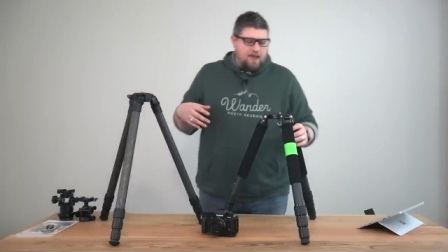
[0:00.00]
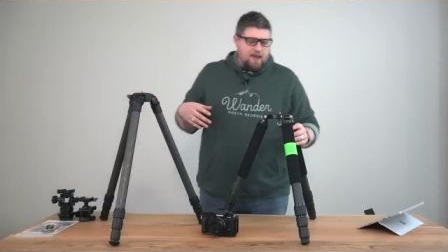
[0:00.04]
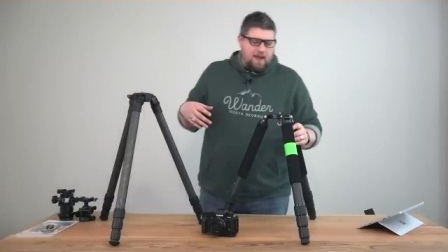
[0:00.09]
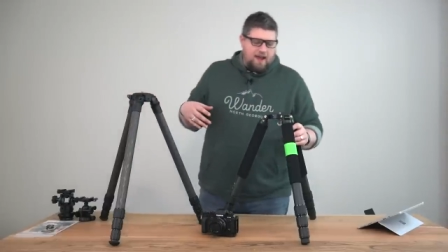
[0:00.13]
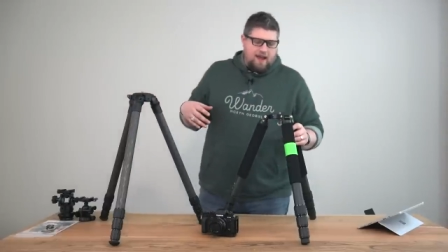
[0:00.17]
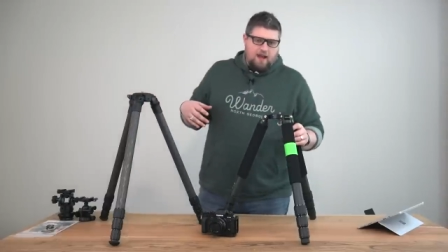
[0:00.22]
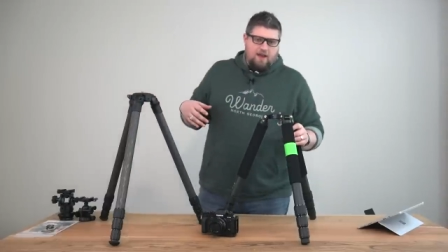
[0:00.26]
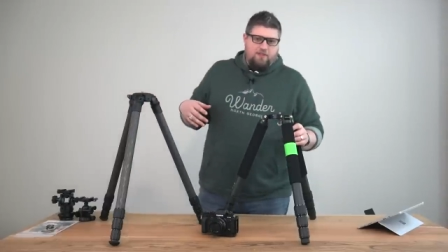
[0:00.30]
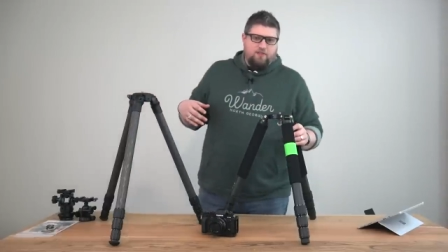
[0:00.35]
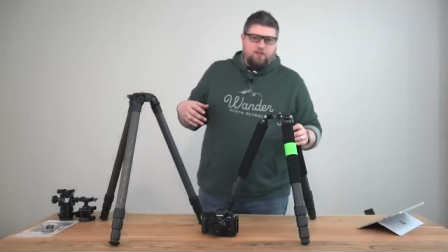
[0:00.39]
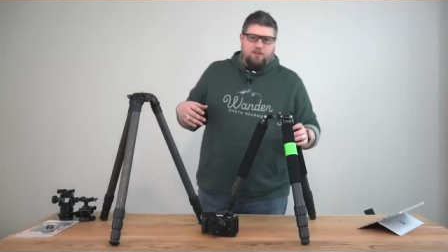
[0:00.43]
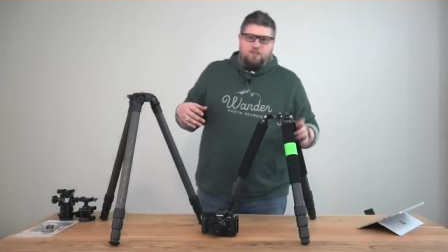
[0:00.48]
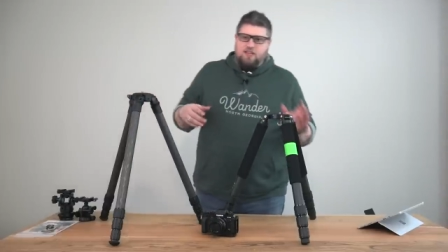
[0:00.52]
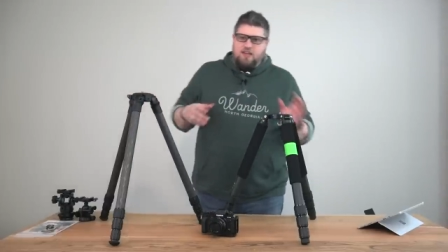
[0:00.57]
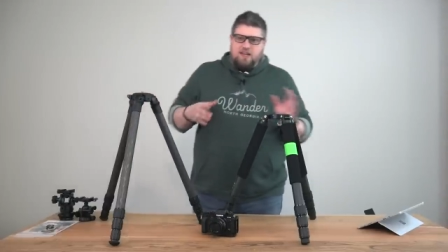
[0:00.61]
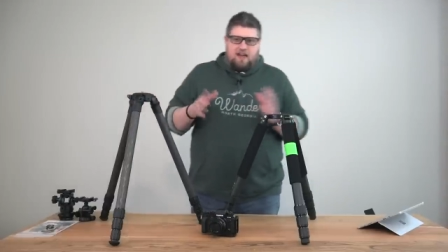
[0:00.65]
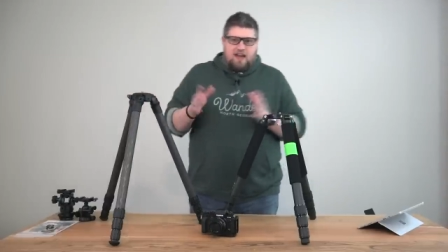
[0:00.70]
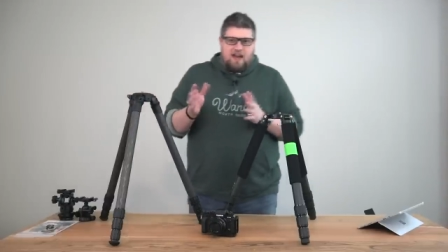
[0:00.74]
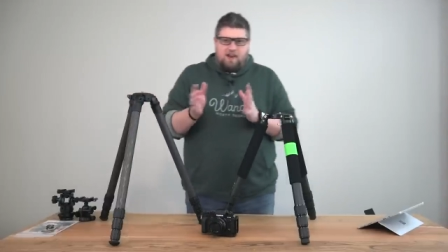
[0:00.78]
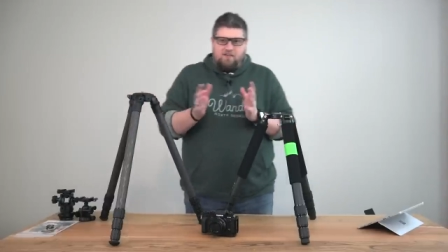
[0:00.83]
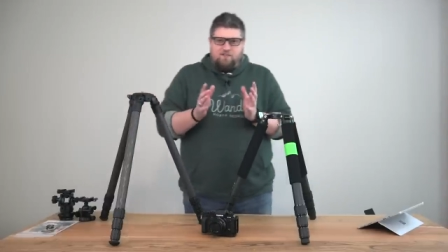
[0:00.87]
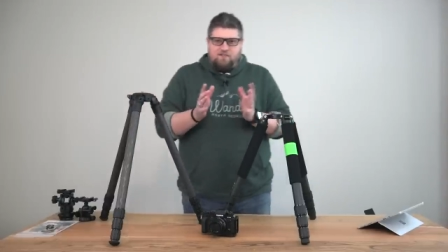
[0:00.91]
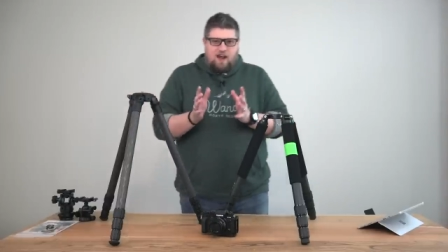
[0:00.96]
And if there's
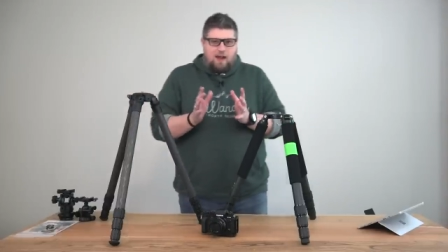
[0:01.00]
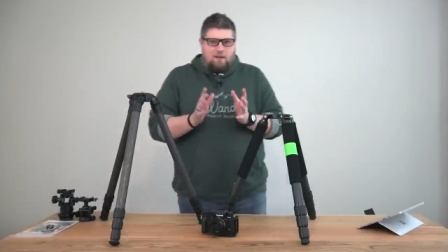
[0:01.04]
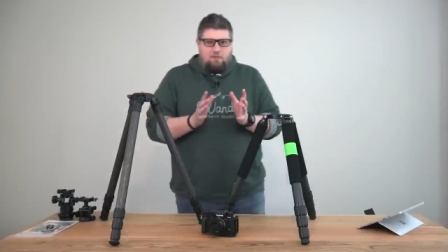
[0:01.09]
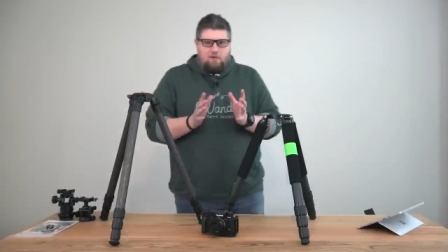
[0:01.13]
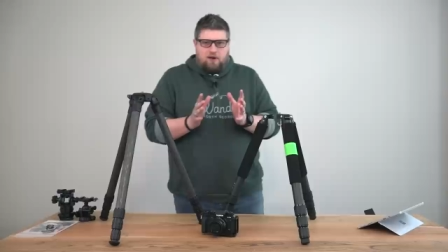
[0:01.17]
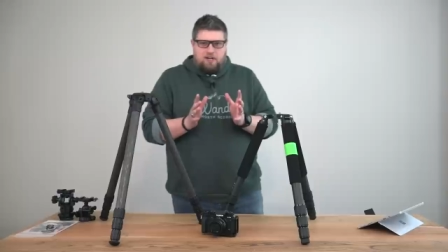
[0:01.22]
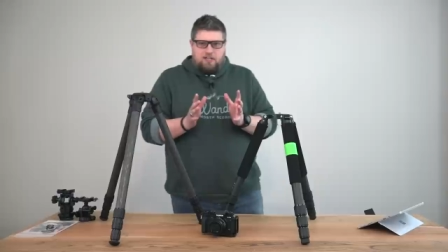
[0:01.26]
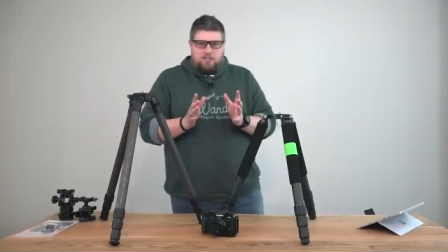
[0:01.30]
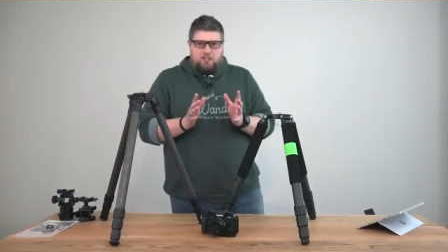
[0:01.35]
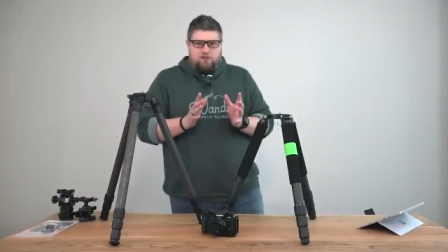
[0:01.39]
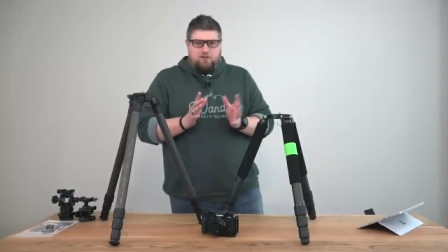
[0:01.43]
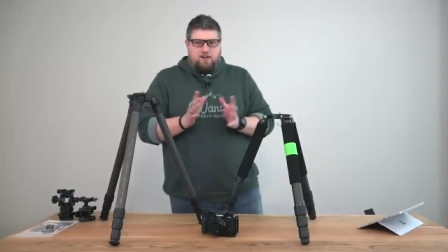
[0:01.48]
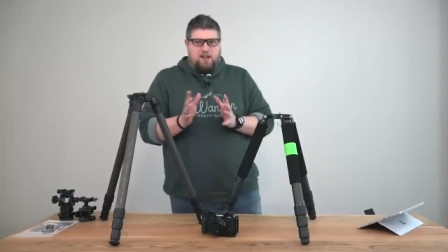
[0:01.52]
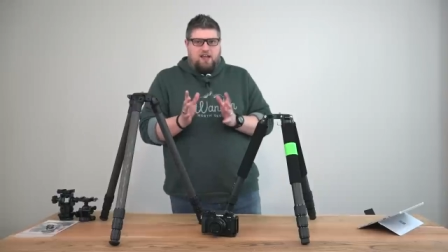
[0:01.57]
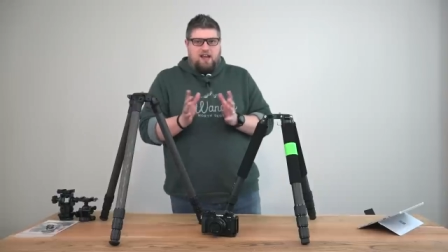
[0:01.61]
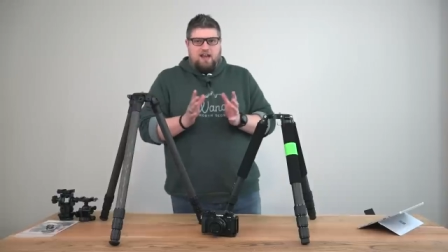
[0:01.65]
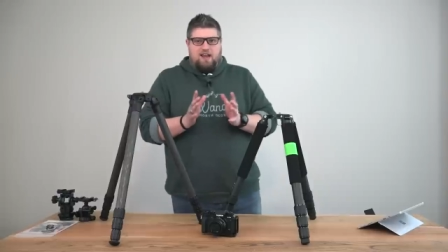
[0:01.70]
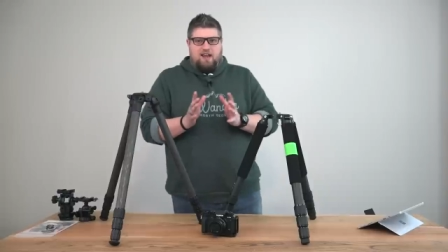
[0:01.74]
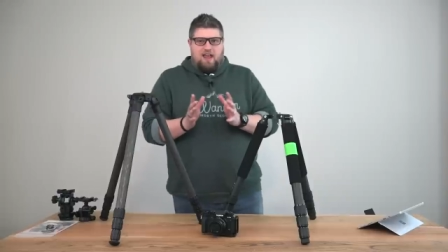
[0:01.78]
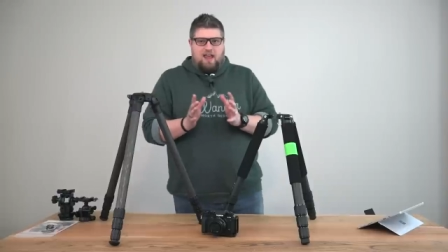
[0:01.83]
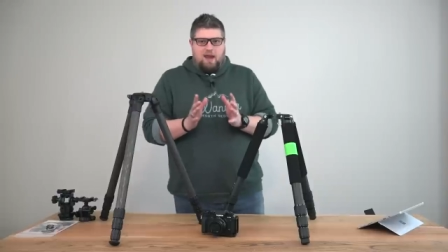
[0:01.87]
any kind of vibration or any kind of